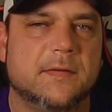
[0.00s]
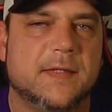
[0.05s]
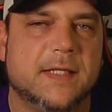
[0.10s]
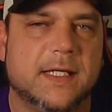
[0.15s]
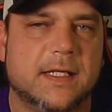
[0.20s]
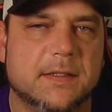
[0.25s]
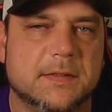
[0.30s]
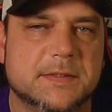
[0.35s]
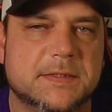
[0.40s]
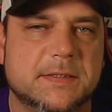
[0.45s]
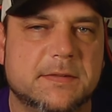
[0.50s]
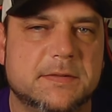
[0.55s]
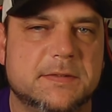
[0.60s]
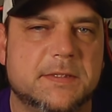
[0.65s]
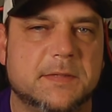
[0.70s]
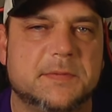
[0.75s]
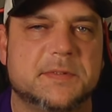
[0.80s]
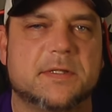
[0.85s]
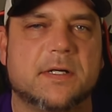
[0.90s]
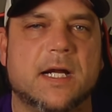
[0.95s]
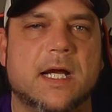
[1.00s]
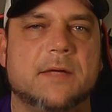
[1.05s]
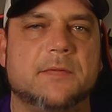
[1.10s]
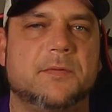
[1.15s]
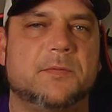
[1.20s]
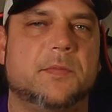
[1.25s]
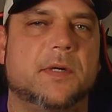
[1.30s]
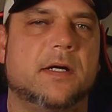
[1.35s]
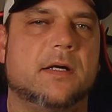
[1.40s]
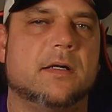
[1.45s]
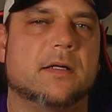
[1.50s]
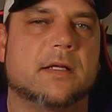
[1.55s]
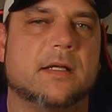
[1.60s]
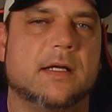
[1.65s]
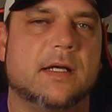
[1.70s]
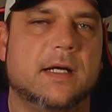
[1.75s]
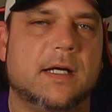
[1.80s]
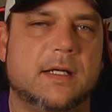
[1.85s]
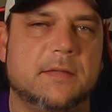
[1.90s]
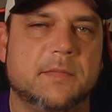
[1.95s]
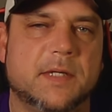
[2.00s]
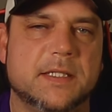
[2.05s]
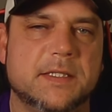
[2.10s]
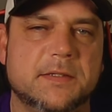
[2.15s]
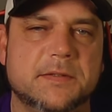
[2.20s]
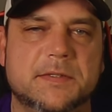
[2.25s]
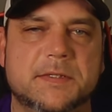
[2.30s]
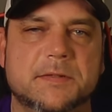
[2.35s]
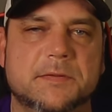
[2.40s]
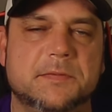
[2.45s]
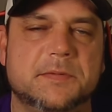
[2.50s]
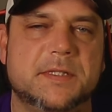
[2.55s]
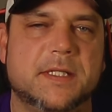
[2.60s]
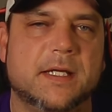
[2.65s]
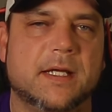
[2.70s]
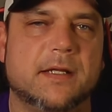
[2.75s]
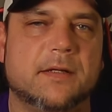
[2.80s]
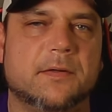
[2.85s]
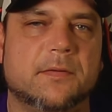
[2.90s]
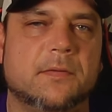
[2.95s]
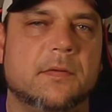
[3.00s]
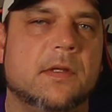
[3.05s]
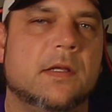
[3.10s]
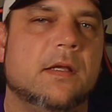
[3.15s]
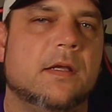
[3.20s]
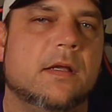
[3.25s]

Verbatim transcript: thousand subscriber mark on my YouTube channel.